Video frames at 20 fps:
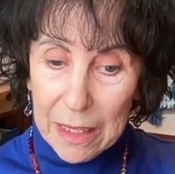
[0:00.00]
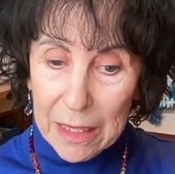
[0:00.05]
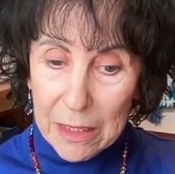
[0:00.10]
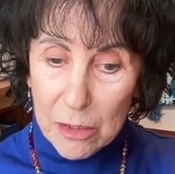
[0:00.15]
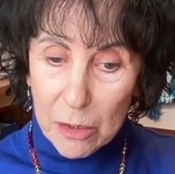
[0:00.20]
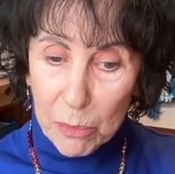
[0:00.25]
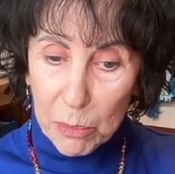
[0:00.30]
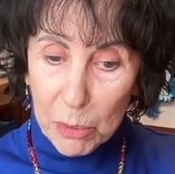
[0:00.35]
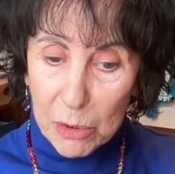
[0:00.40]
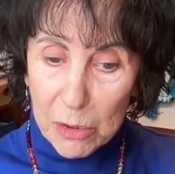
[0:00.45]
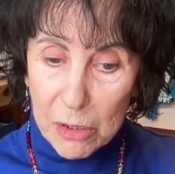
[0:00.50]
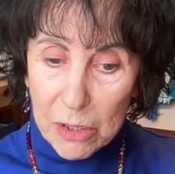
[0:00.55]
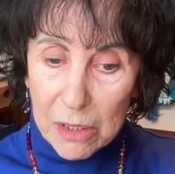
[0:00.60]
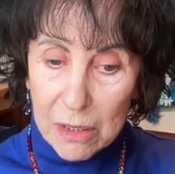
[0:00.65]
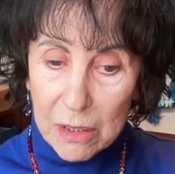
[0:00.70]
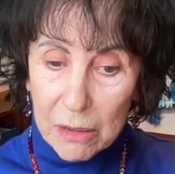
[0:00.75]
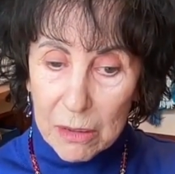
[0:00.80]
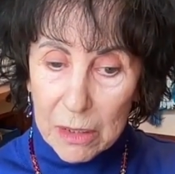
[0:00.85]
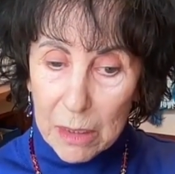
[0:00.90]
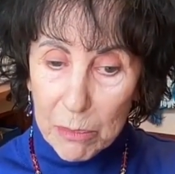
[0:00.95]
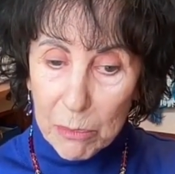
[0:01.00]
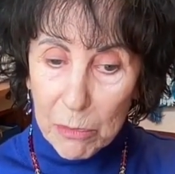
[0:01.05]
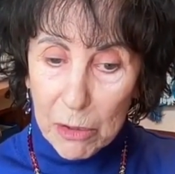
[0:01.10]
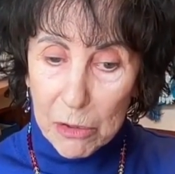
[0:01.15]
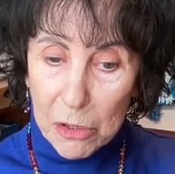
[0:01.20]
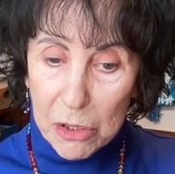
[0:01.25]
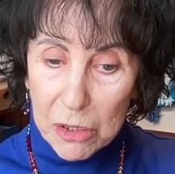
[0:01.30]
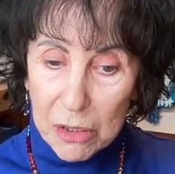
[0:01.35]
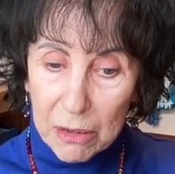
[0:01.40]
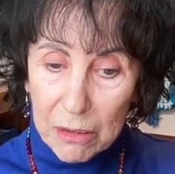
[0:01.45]
interpersonal,
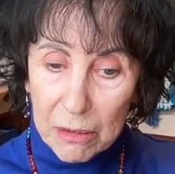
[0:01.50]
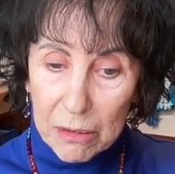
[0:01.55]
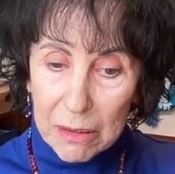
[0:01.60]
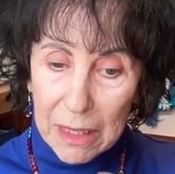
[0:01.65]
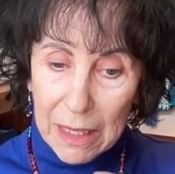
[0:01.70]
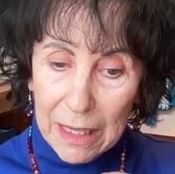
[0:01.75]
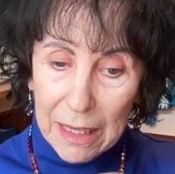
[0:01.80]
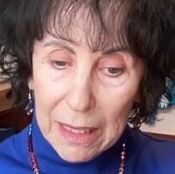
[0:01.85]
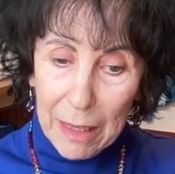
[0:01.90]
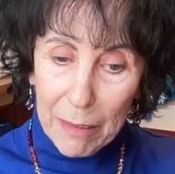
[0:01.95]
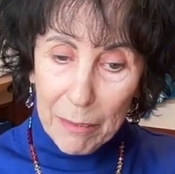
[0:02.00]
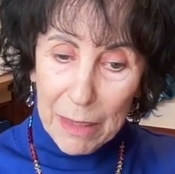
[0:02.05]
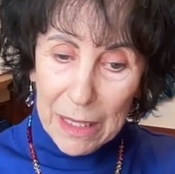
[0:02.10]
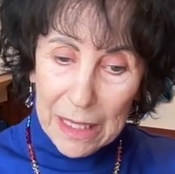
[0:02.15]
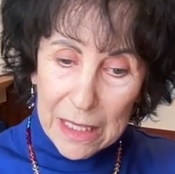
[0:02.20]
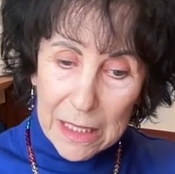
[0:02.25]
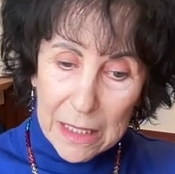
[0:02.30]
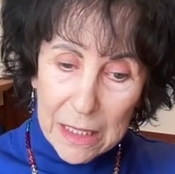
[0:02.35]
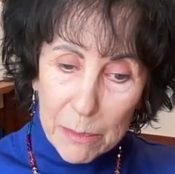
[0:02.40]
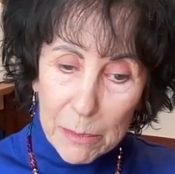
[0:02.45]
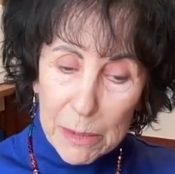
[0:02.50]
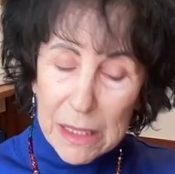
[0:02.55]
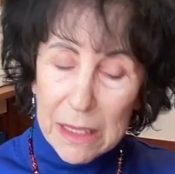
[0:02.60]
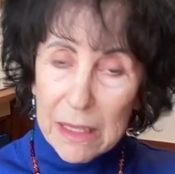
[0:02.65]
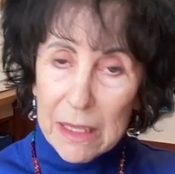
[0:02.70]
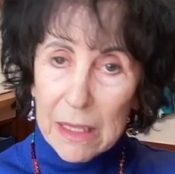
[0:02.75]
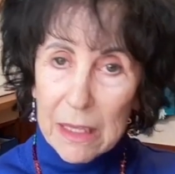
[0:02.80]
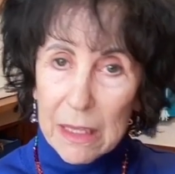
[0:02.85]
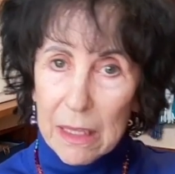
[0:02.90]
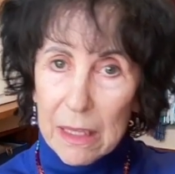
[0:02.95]
emotional
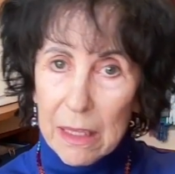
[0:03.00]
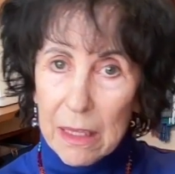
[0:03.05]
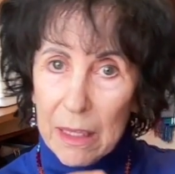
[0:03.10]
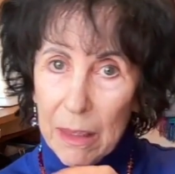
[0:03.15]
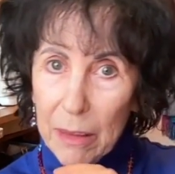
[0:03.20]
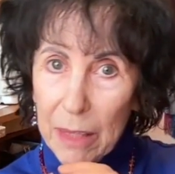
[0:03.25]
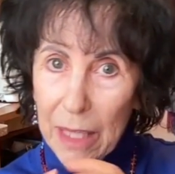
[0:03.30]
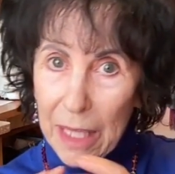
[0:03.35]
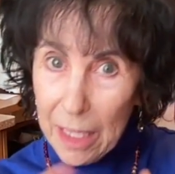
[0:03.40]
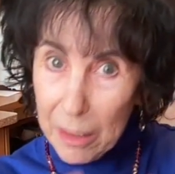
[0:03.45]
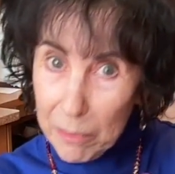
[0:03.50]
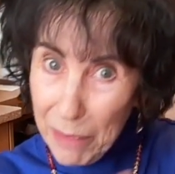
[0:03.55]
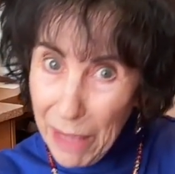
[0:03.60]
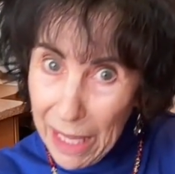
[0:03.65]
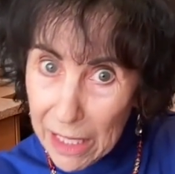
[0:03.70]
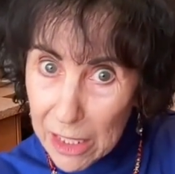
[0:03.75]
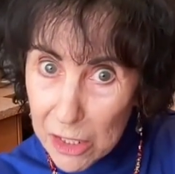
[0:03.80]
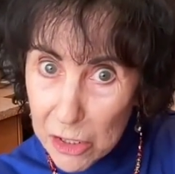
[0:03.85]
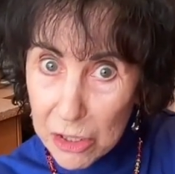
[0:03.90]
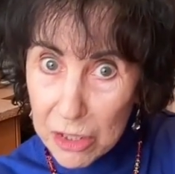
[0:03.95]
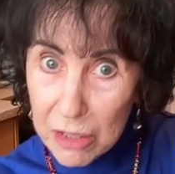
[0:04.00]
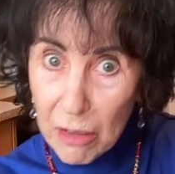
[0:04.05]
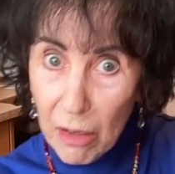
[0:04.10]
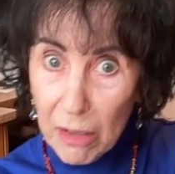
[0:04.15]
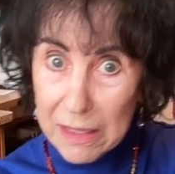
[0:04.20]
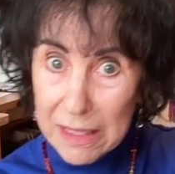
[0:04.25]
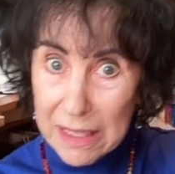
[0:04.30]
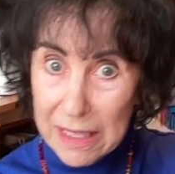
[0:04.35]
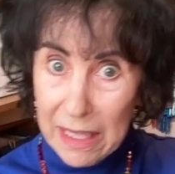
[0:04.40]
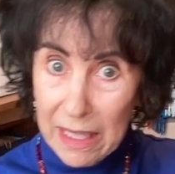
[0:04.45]
intimacy and passion
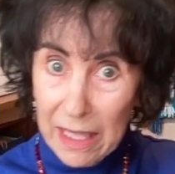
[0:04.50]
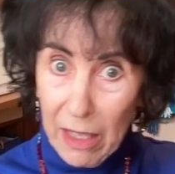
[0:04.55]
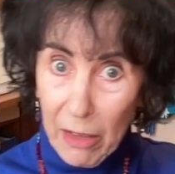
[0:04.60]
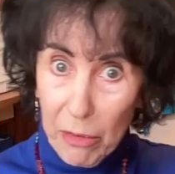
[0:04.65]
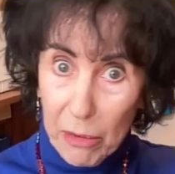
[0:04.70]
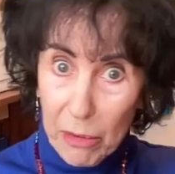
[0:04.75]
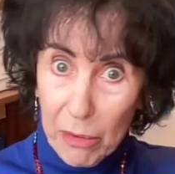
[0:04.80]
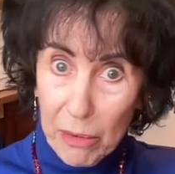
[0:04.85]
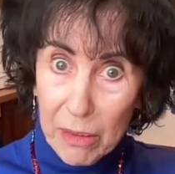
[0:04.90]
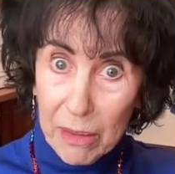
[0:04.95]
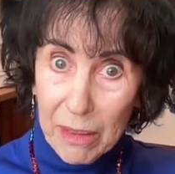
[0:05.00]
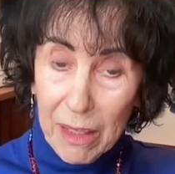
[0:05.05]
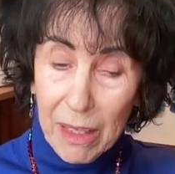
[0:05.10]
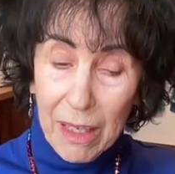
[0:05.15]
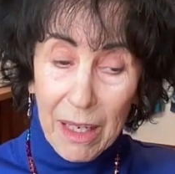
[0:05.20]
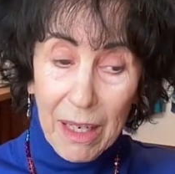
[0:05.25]
all together,